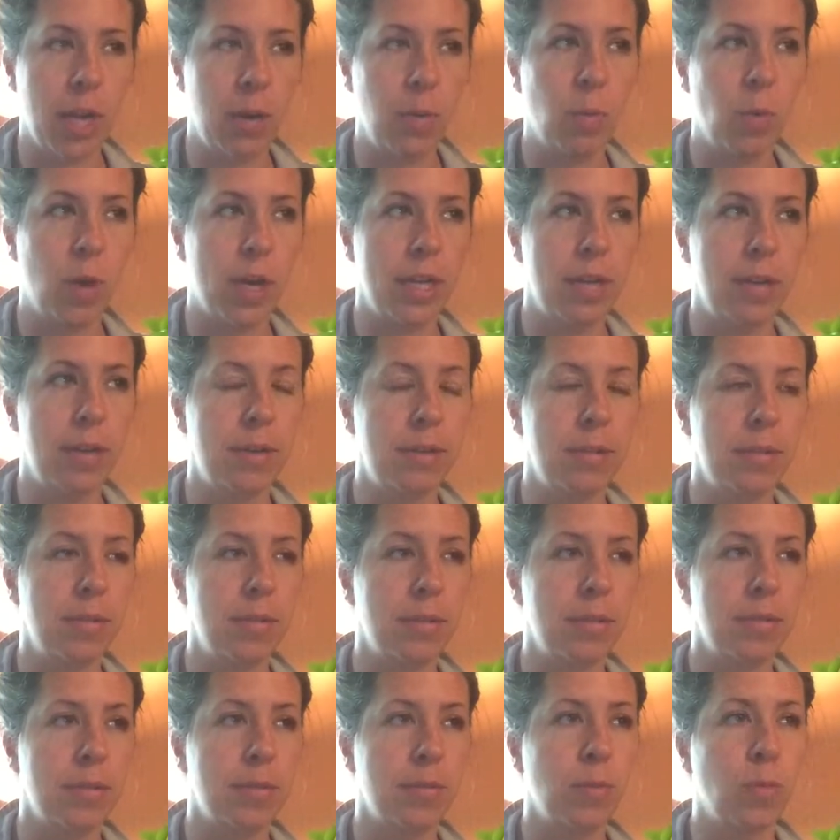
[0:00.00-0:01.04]
in one
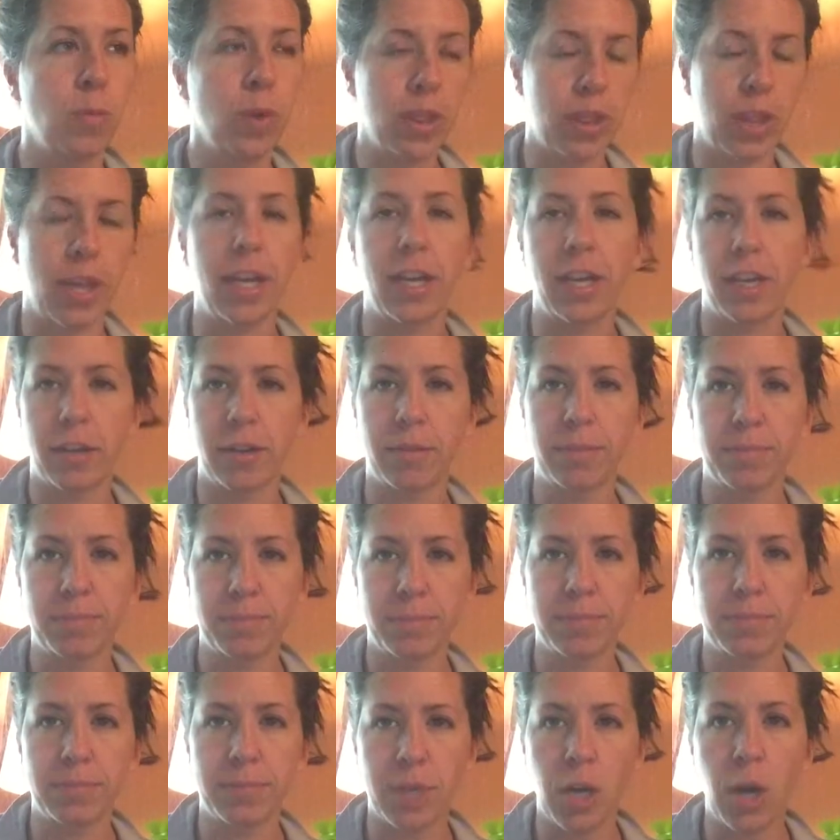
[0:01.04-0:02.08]
with like your
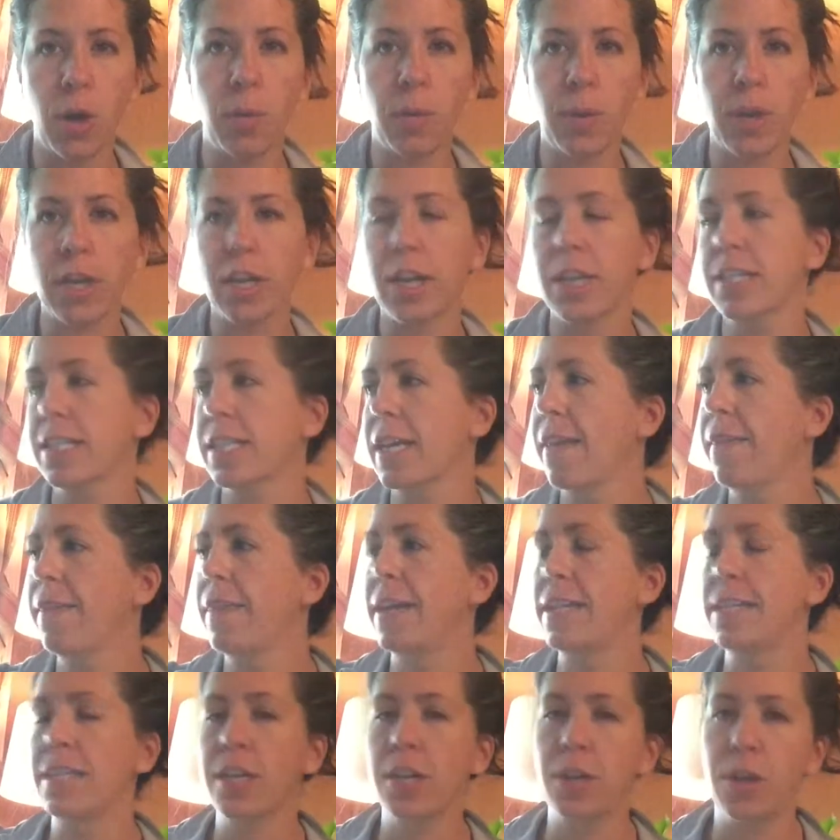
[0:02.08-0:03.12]
coworkers, and
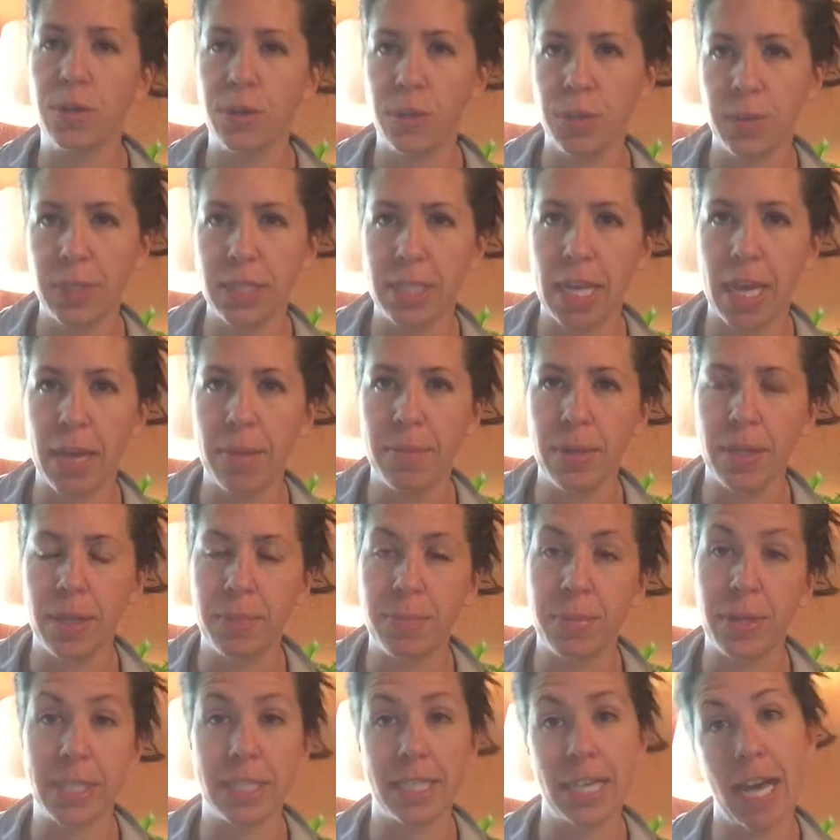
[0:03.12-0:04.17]
then to go to a table
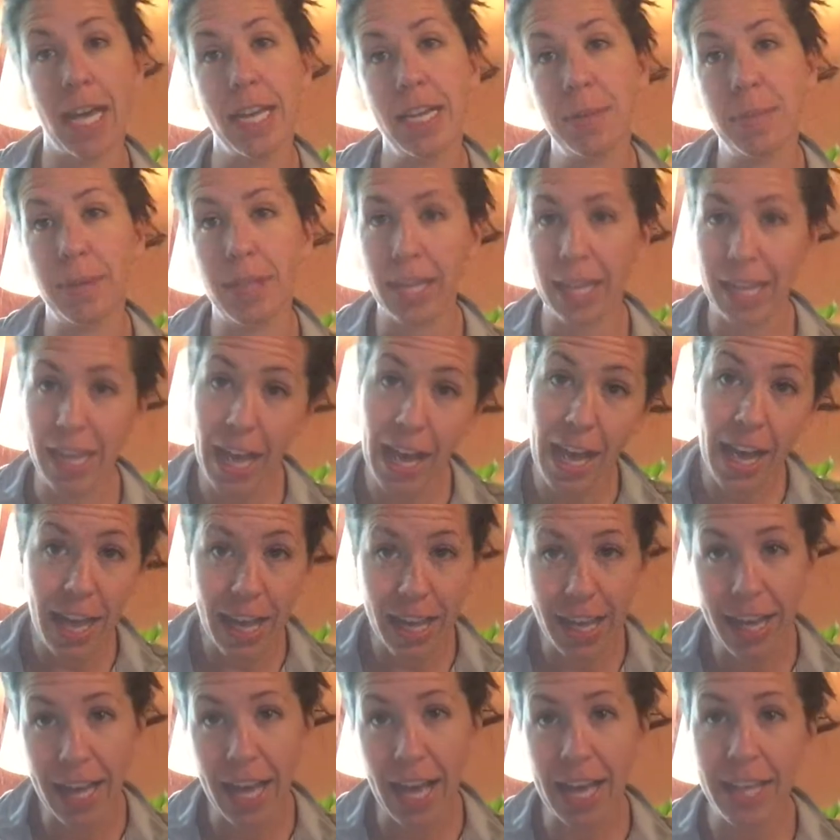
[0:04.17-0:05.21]
and pretend to be like,
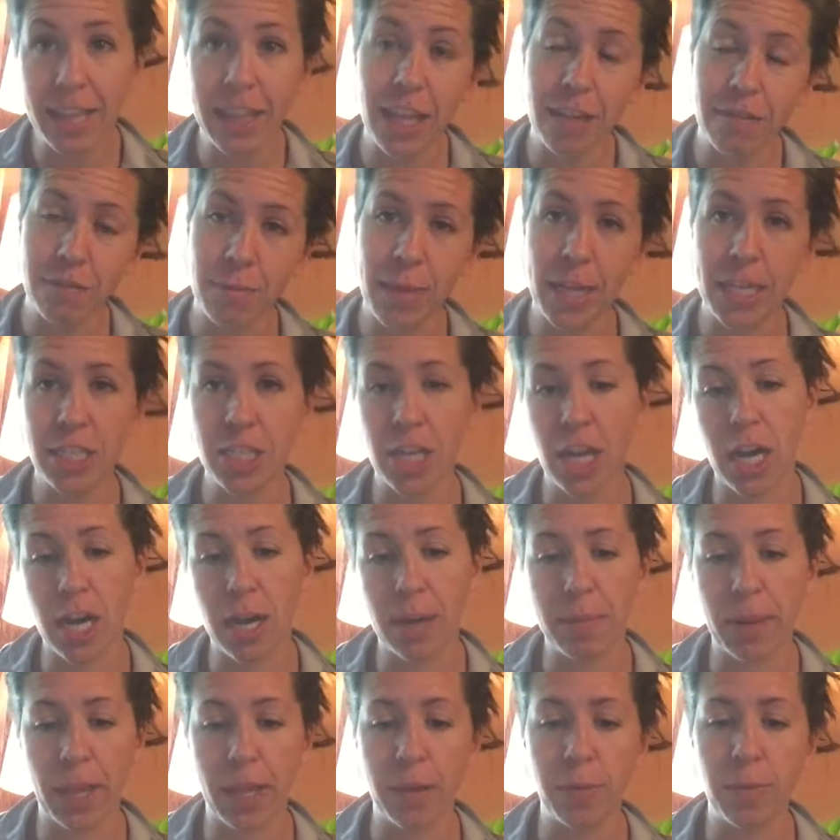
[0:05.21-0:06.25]
hi, I love my
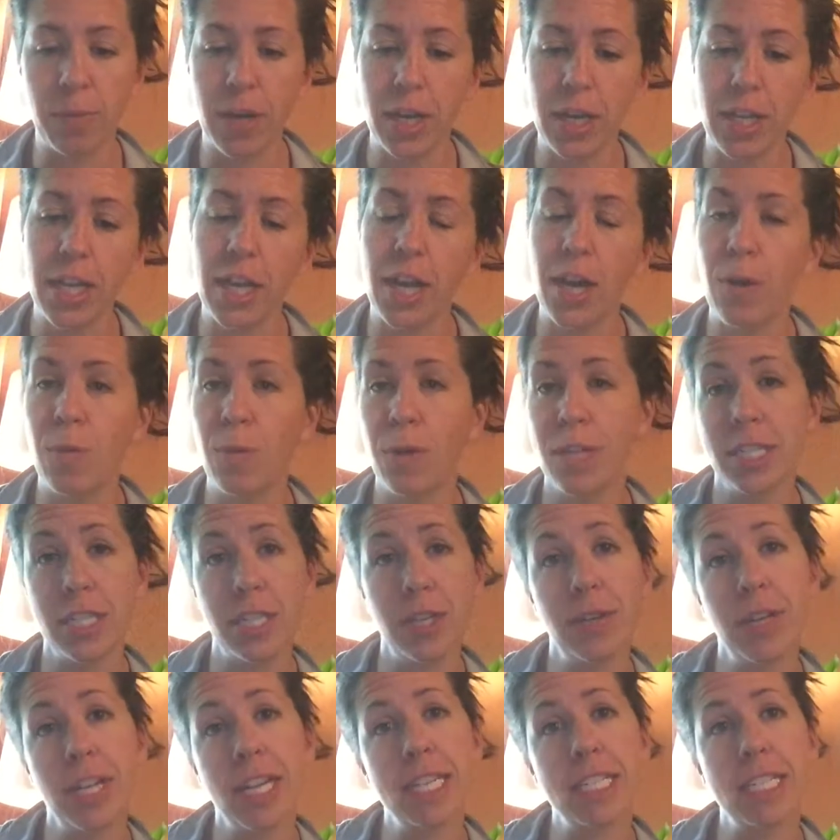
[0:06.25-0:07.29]
job, like what do
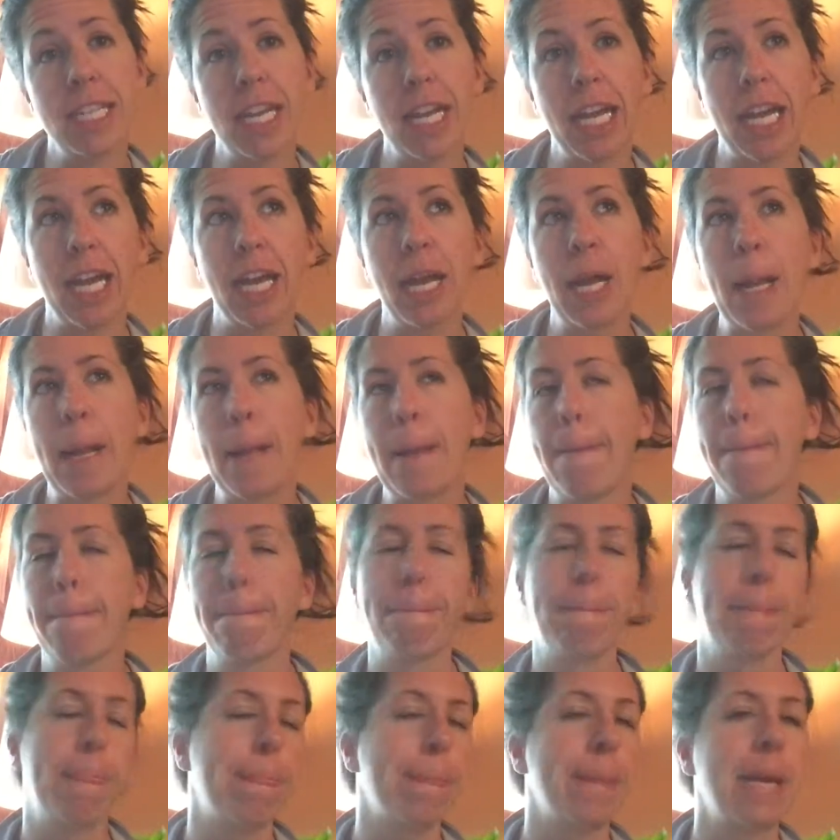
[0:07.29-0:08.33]
you need today?
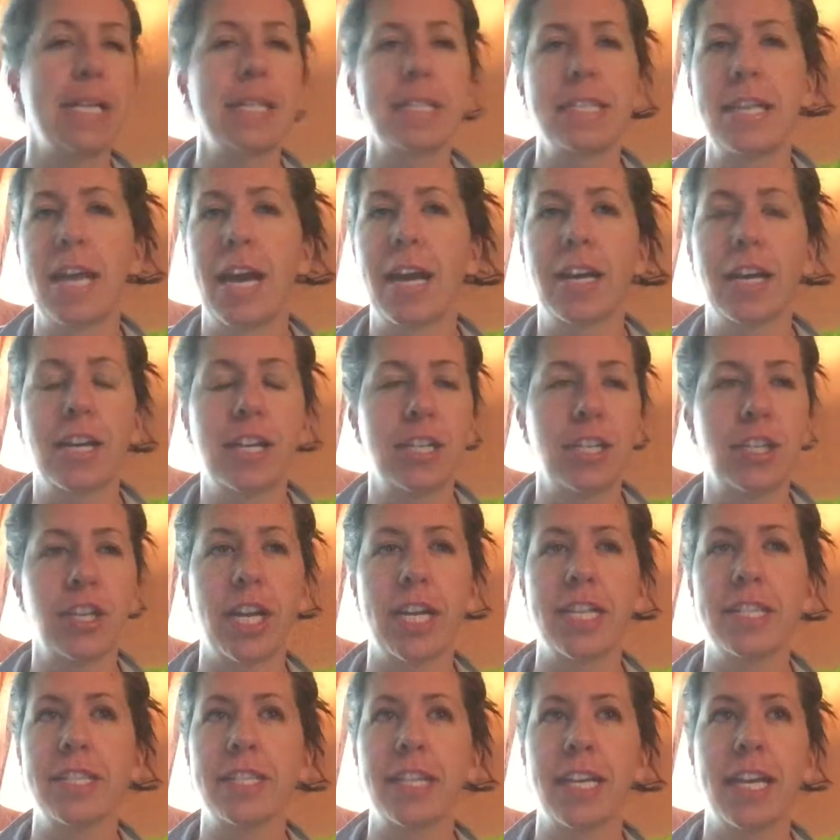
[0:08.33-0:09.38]
It's not going to
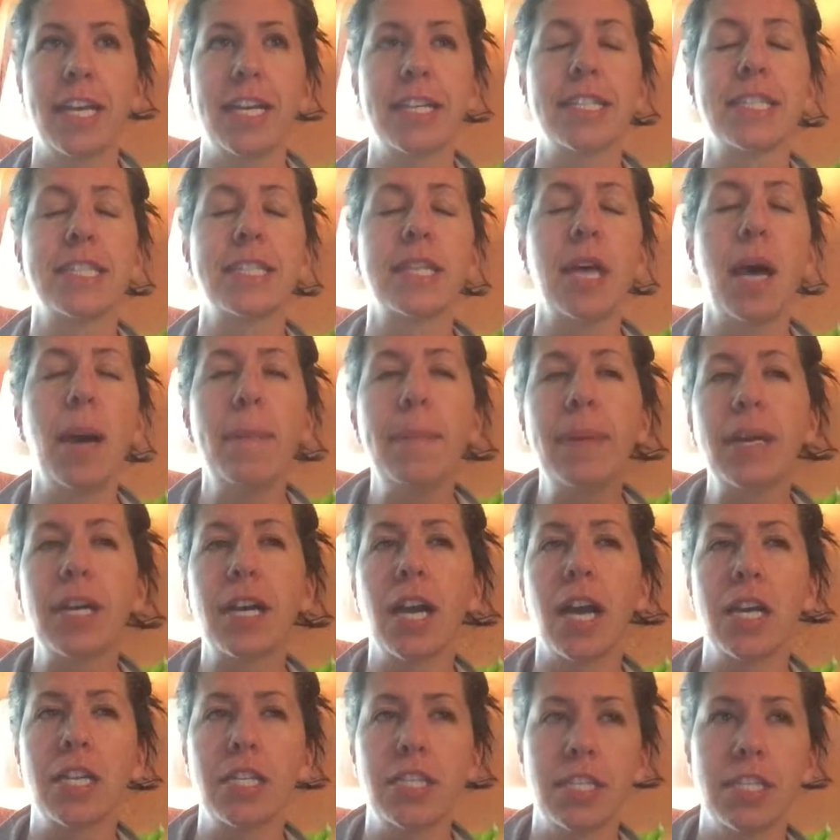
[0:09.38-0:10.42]
translate.
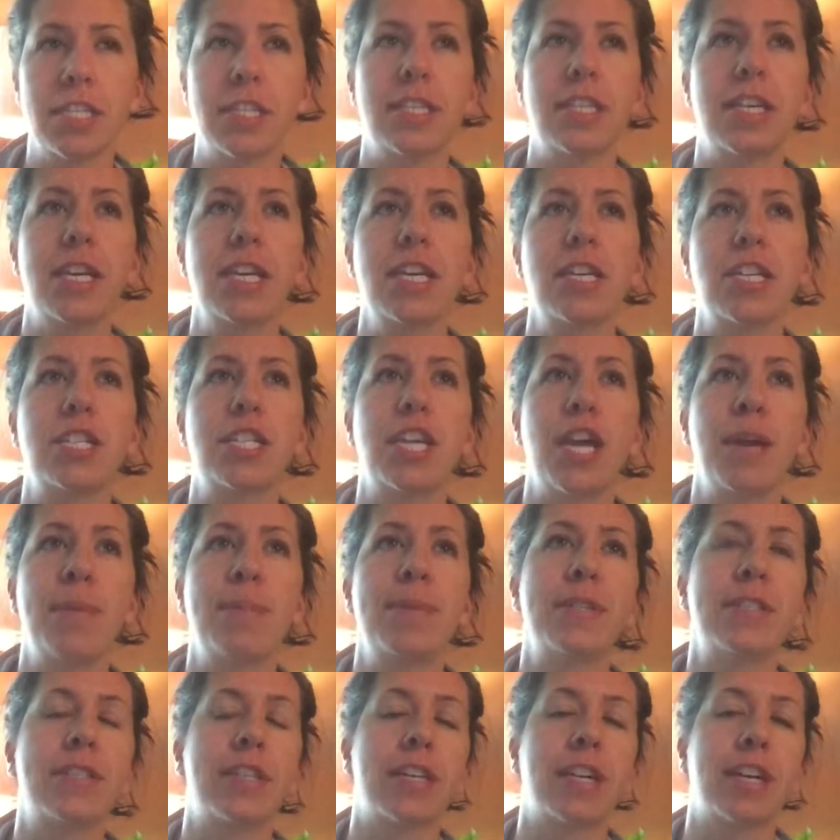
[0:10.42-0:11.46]
Subconsciously, your
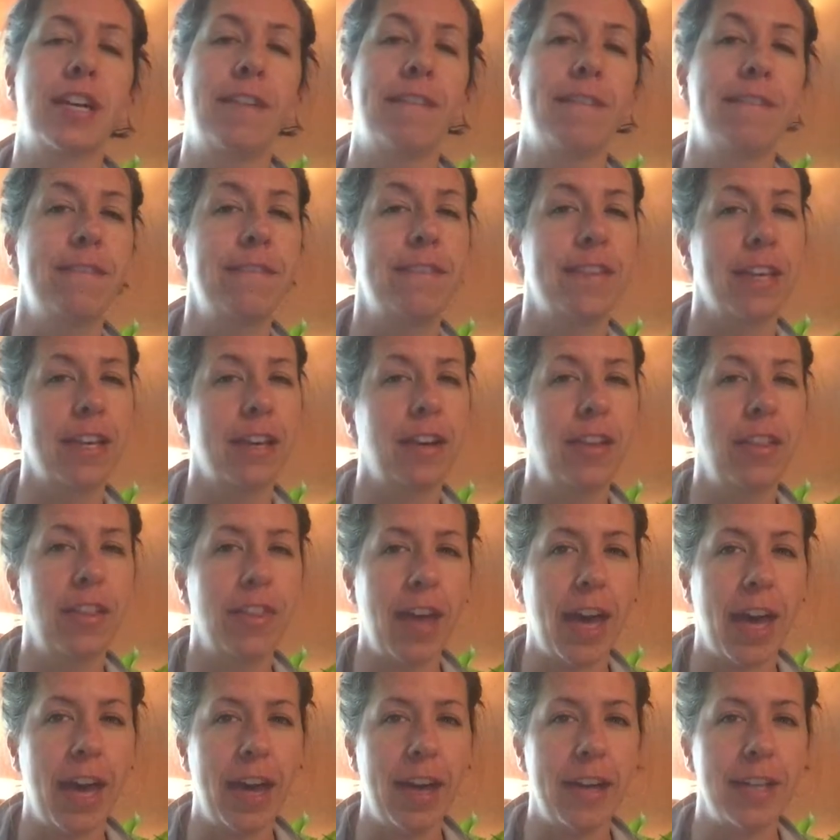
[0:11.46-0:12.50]
tables are going to feel
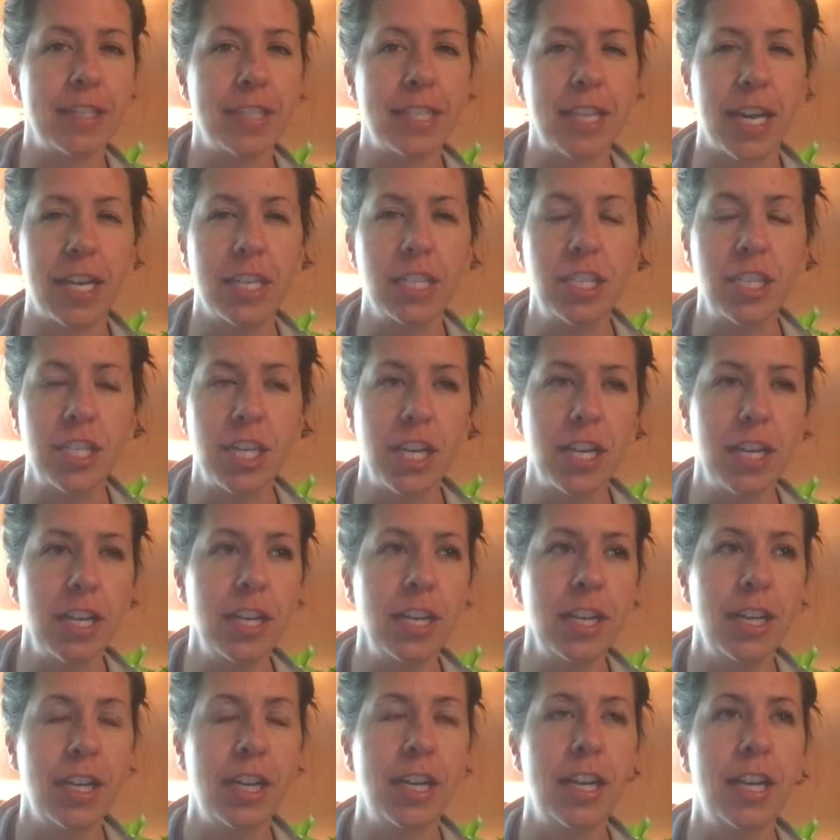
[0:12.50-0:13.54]
that
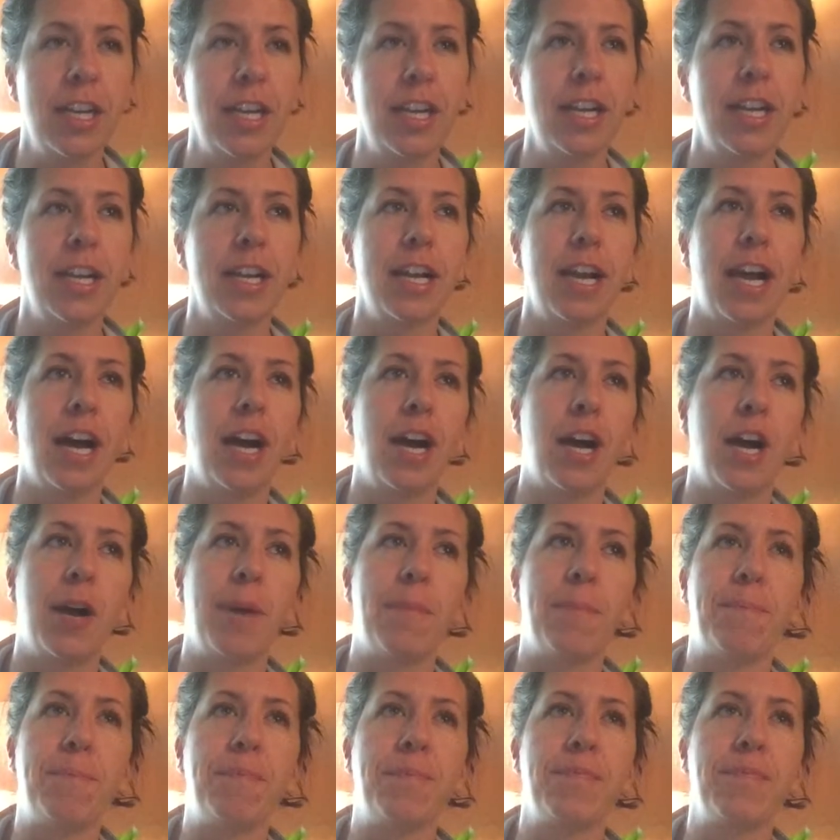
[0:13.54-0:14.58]
tension,
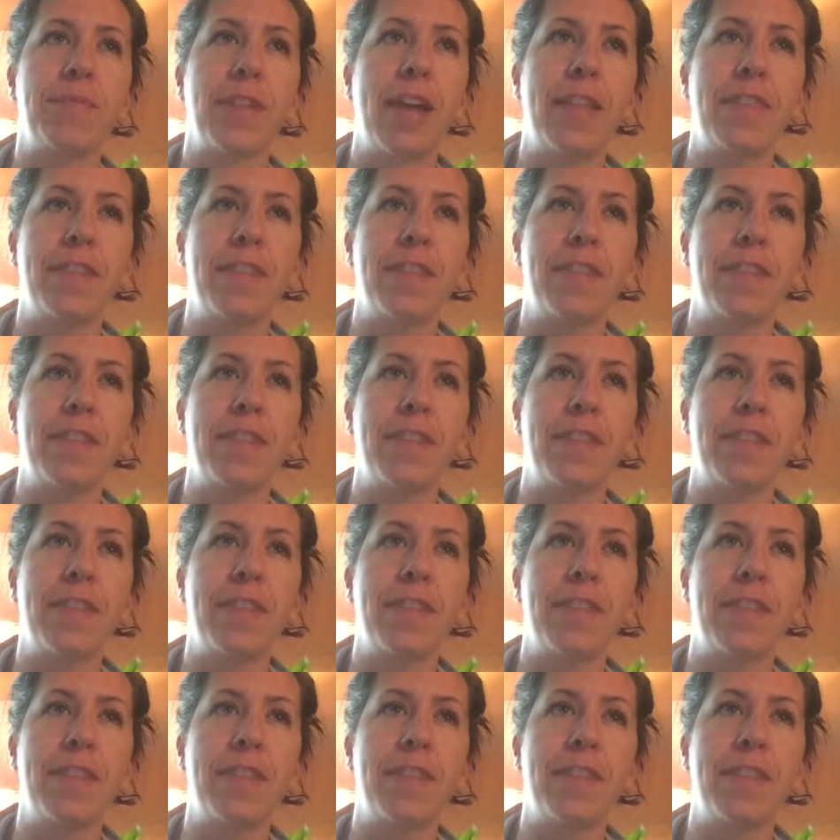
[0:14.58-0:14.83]
and